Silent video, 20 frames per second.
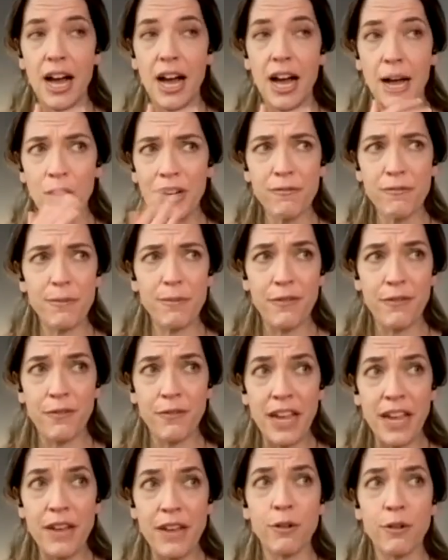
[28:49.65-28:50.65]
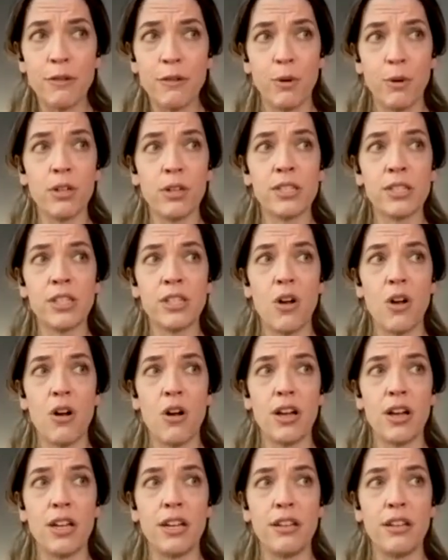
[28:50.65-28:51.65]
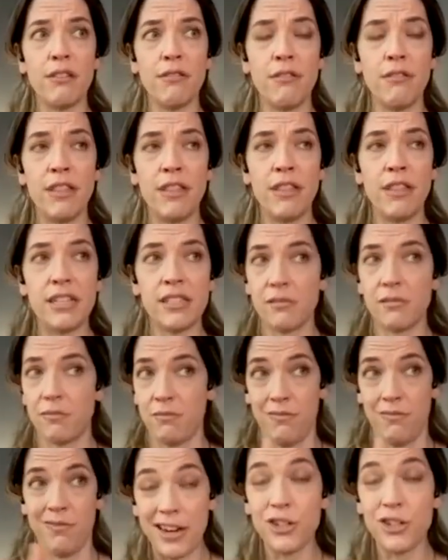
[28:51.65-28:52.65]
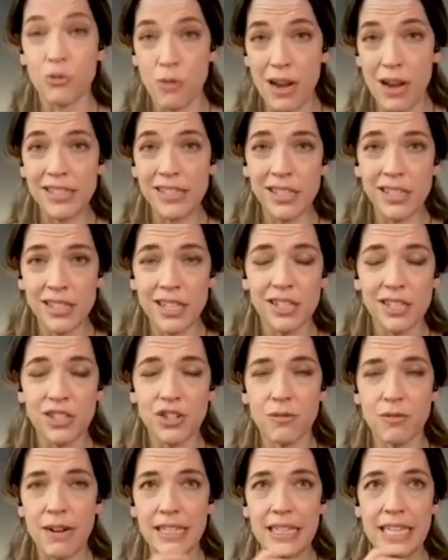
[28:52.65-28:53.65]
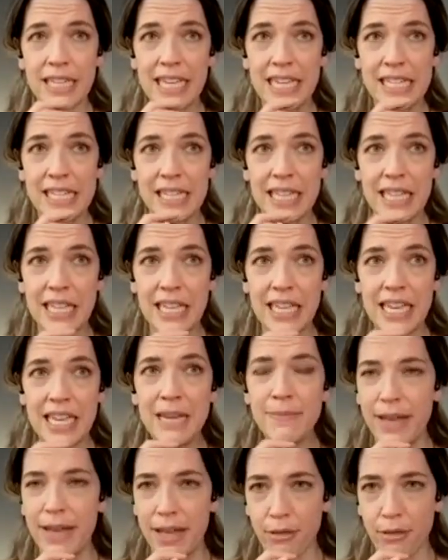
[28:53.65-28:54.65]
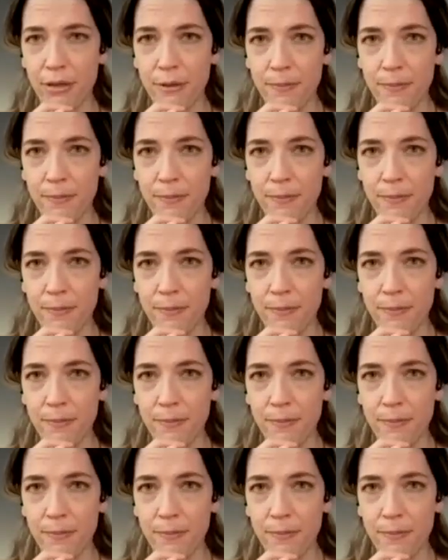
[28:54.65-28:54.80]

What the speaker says: One of my favorite books on this that addresses this directly is The E-Myth.